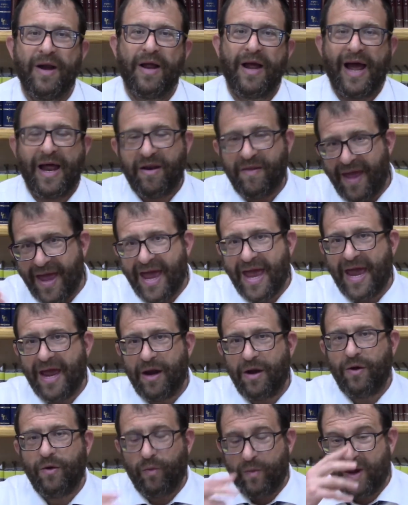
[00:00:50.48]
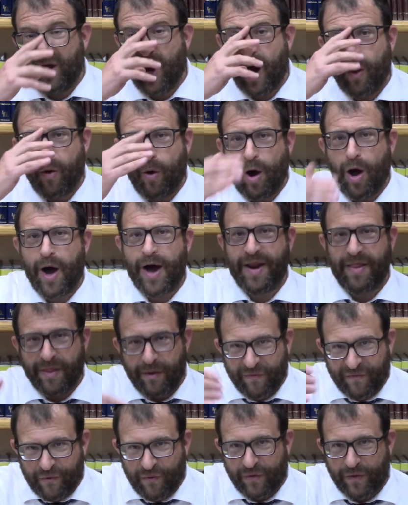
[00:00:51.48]
And then we go on
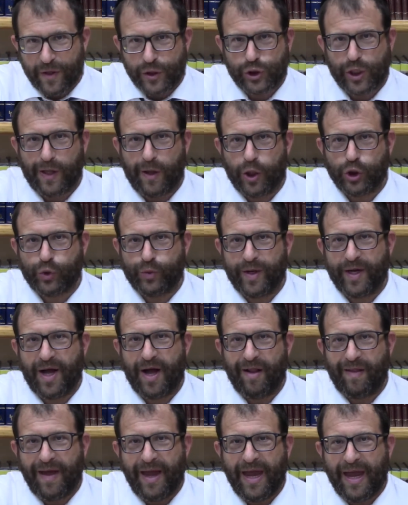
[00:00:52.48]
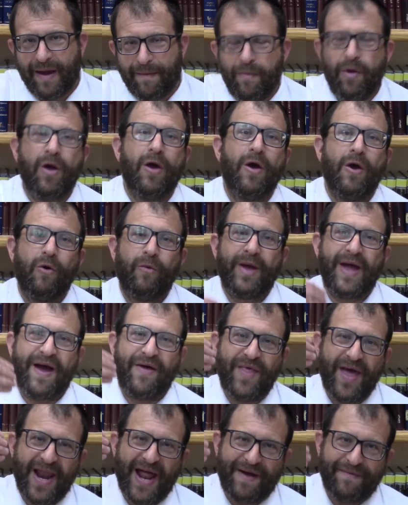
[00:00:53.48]
through the Shalosh Regalim. We
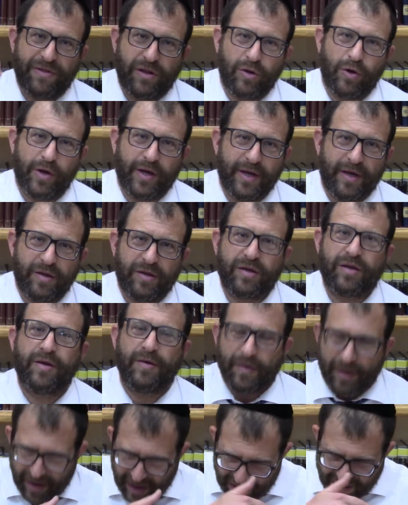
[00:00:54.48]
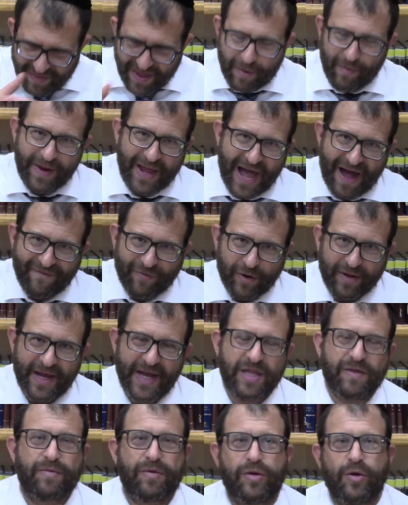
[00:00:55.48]
then have Sukkot, and then we have our
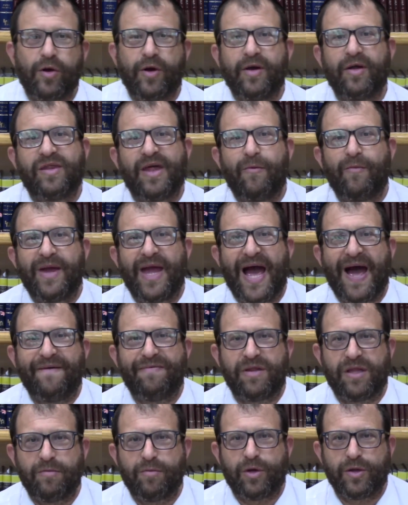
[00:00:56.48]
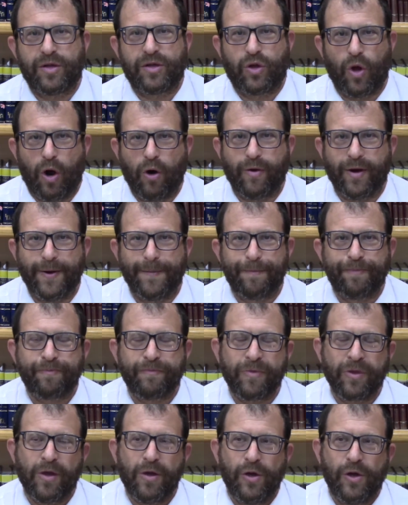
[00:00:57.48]
days of Sukkot, and we have Simchas Torah.
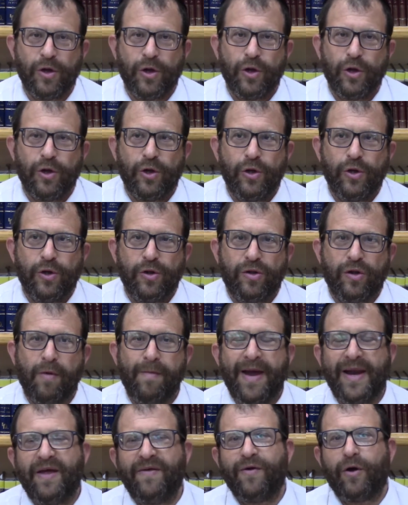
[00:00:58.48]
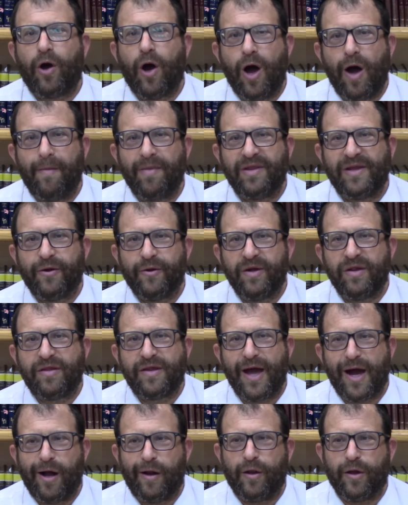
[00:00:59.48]
So many of the commentaries
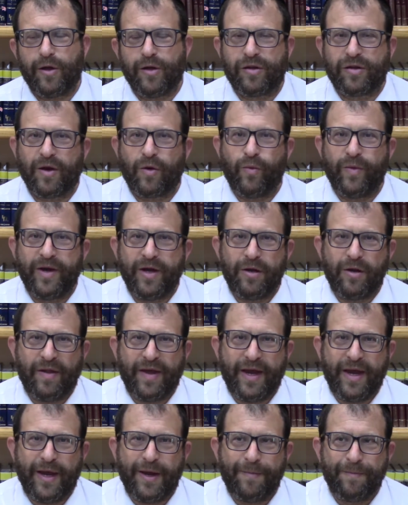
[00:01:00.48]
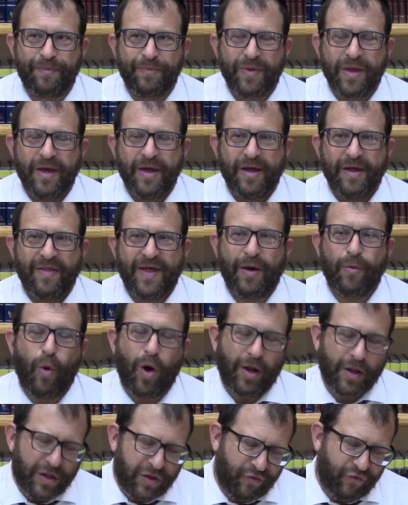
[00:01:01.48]
tell us that really that
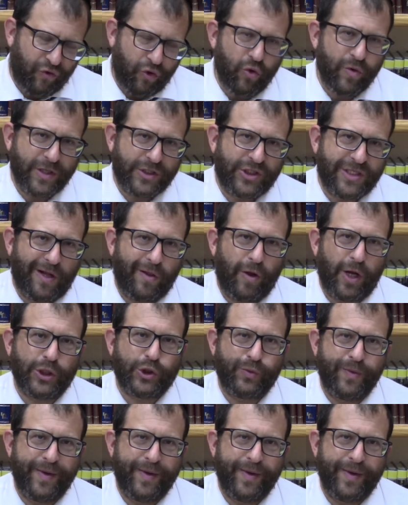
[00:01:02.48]
while it's true it's shalosh